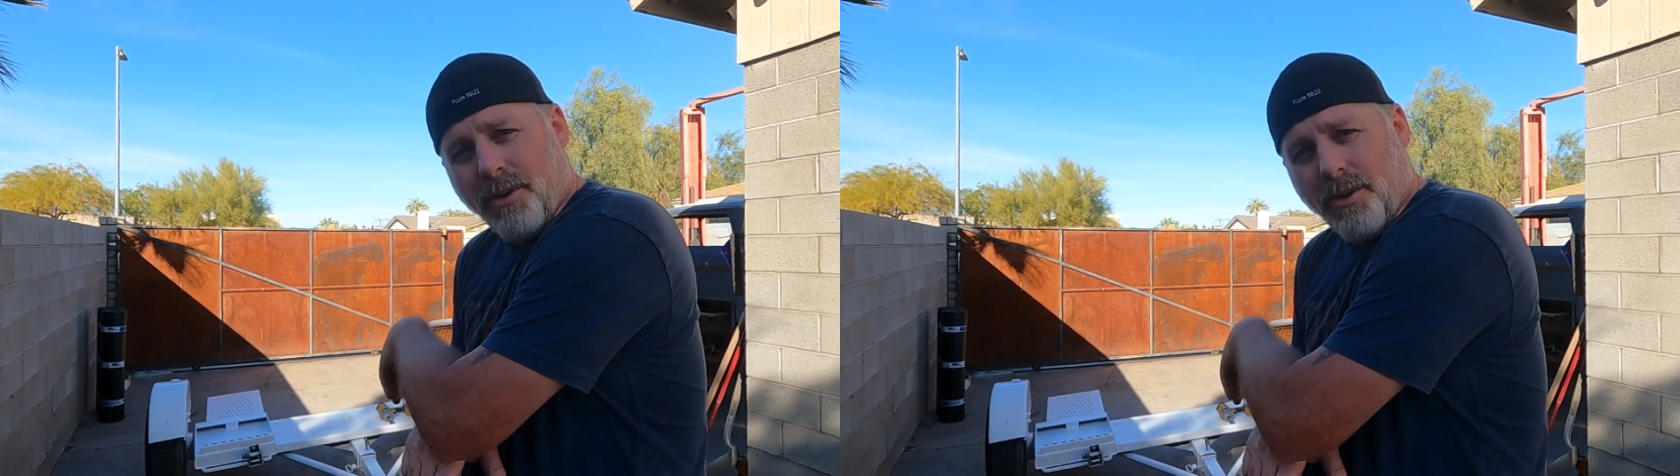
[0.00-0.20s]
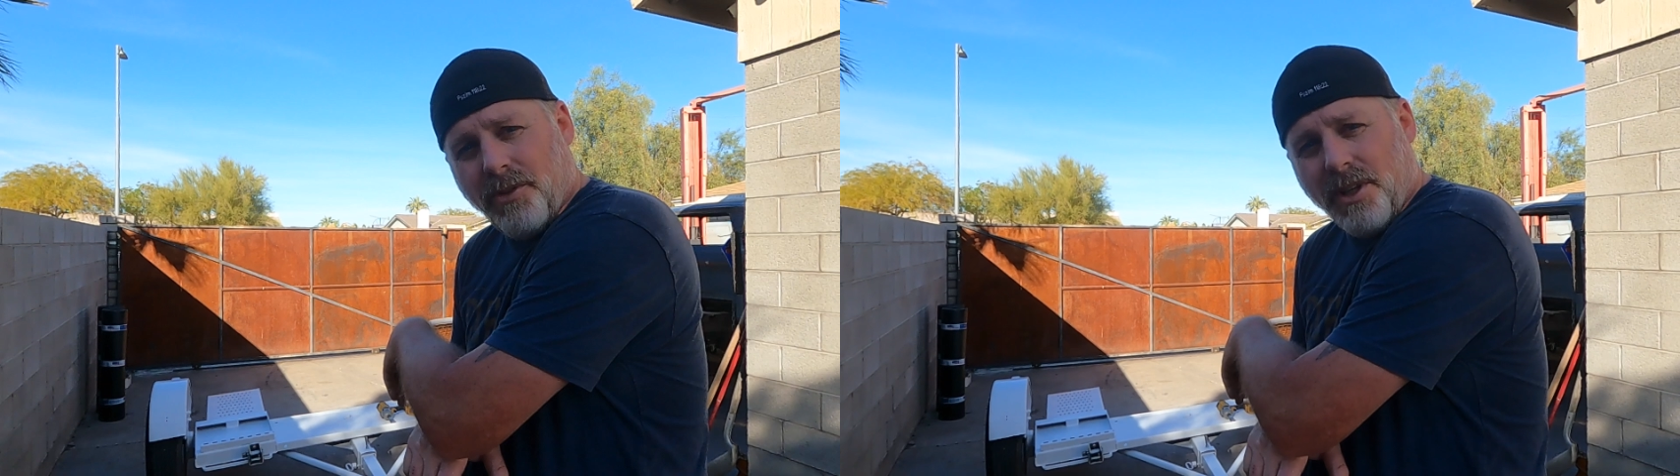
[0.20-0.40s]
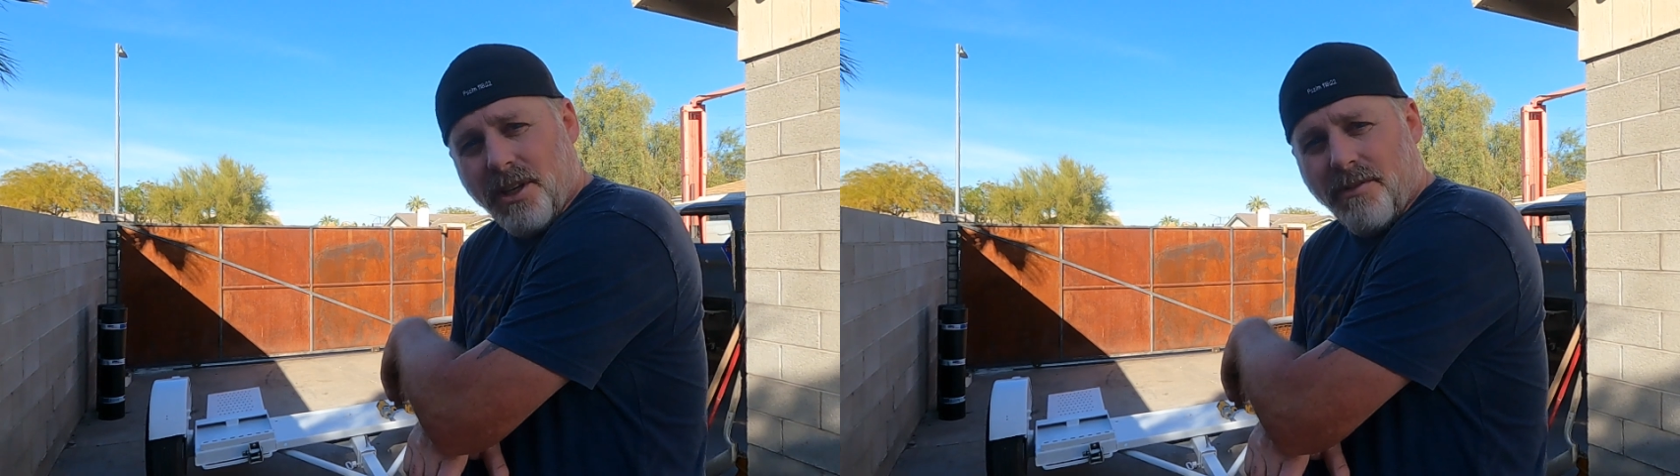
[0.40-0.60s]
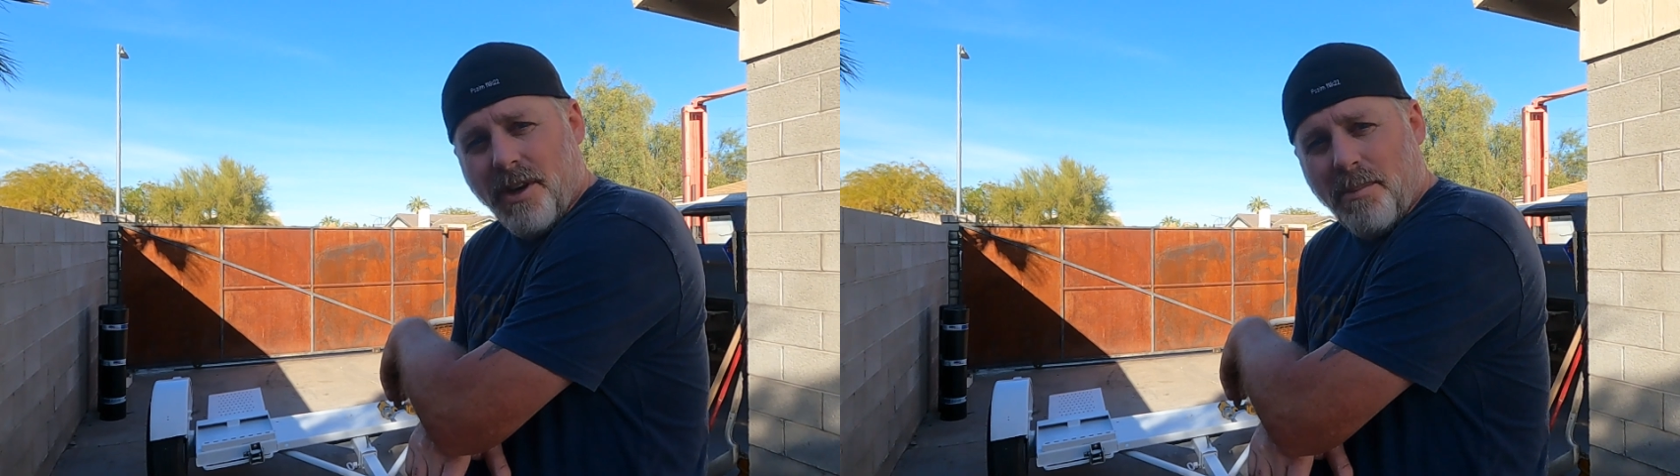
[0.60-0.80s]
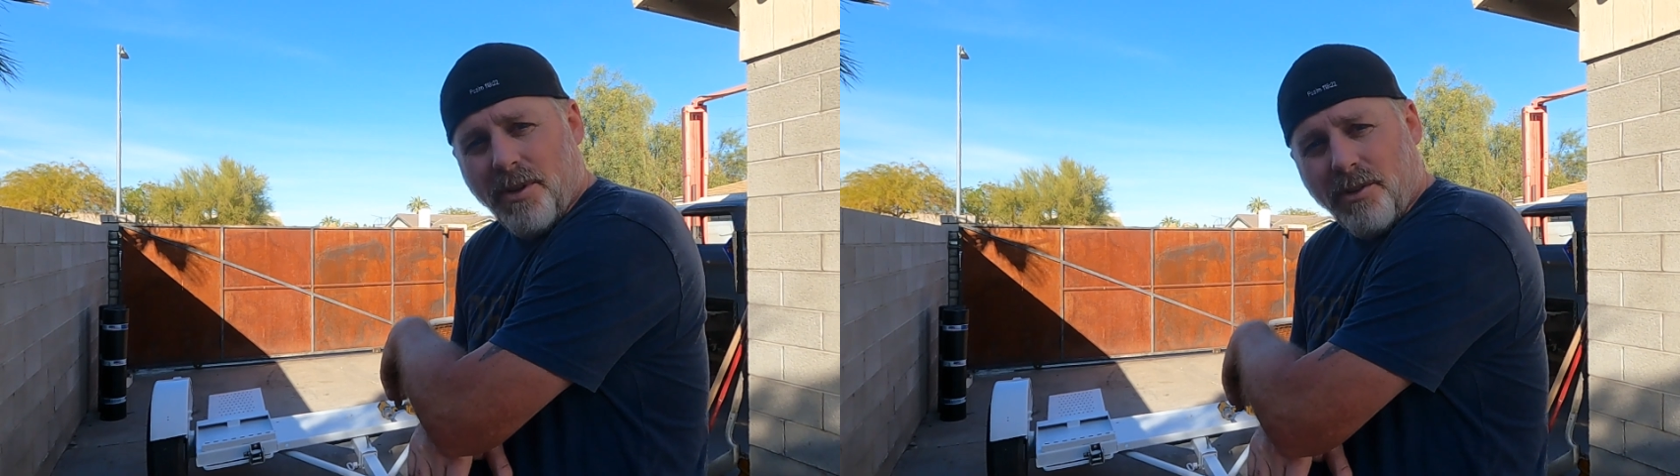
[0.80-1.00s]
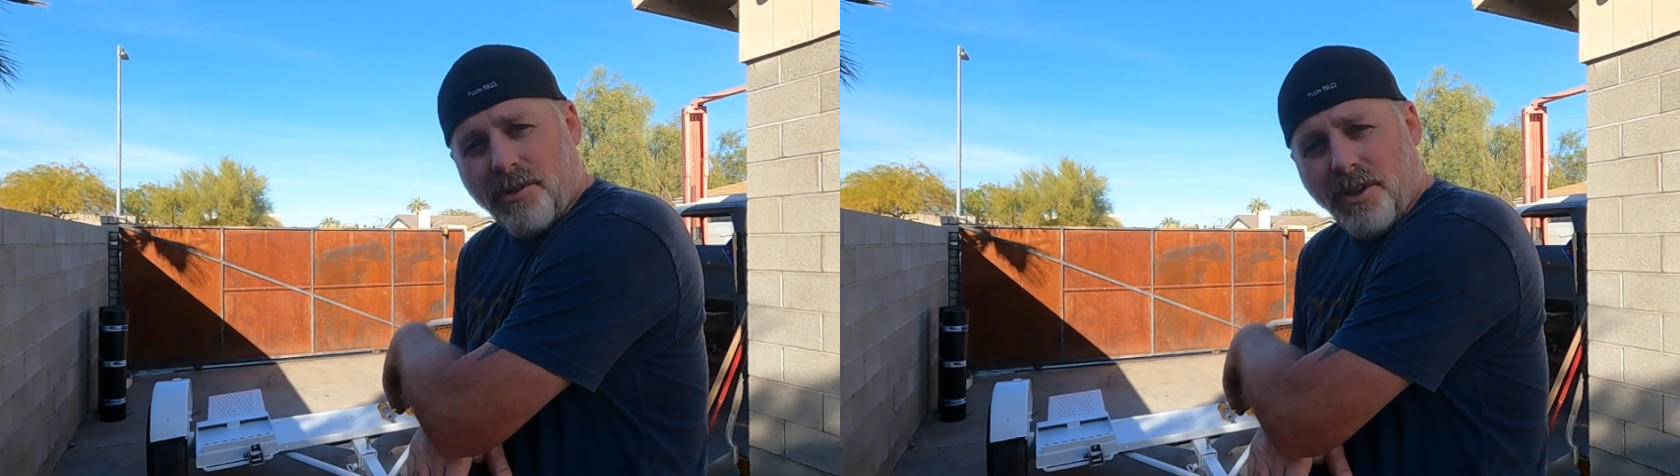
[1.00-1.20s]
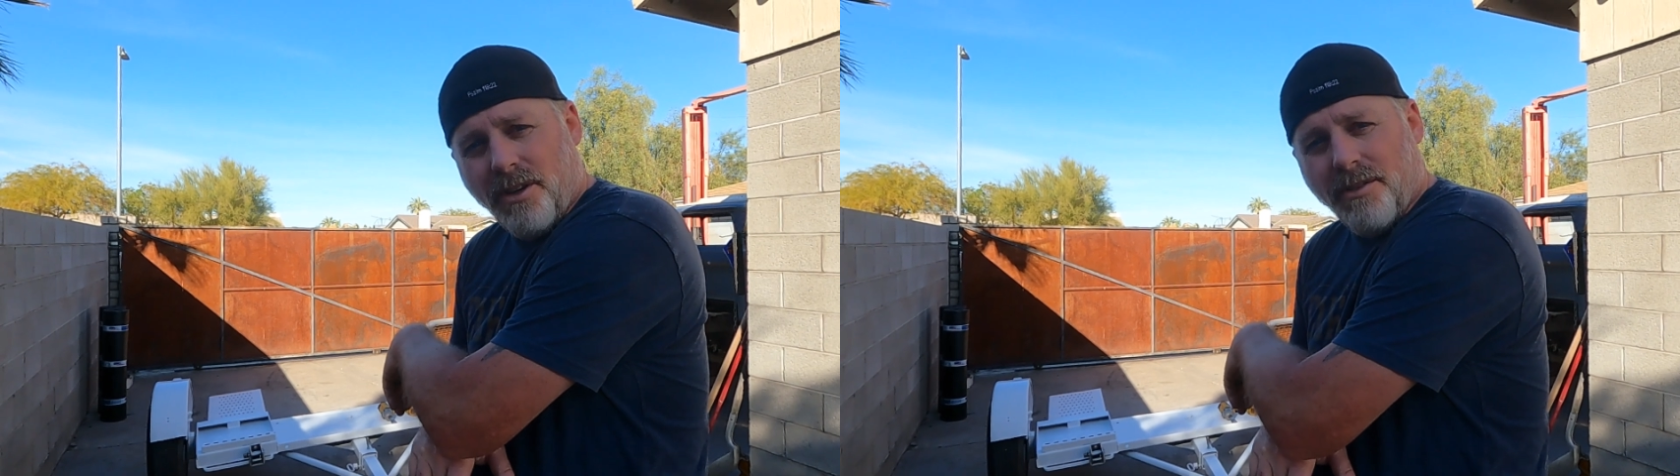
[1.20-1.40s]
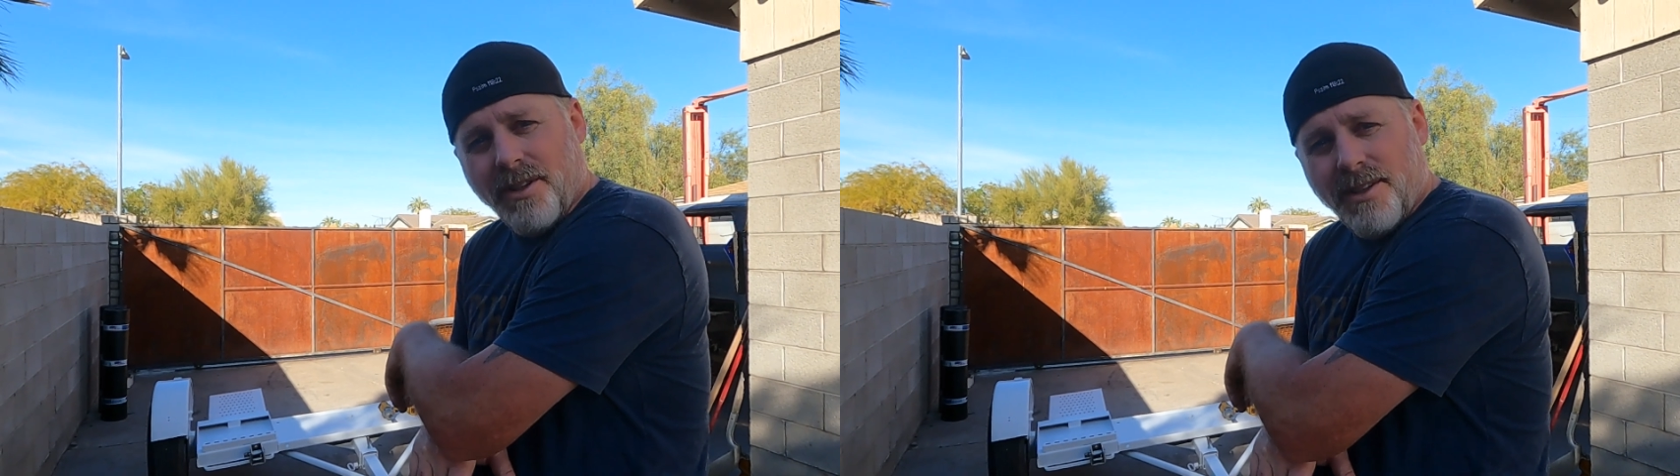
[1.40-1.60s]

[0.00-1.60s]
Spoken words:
those that give up and those that don't.